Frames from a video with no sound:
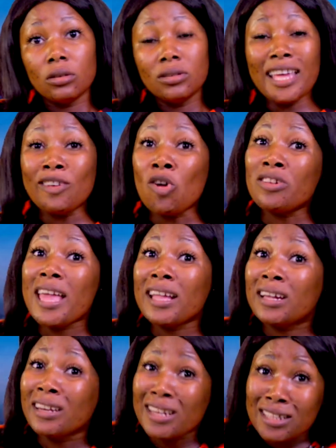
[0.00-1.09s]
They don't
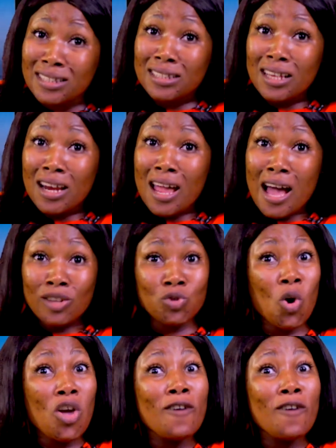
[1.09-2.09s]
increase. So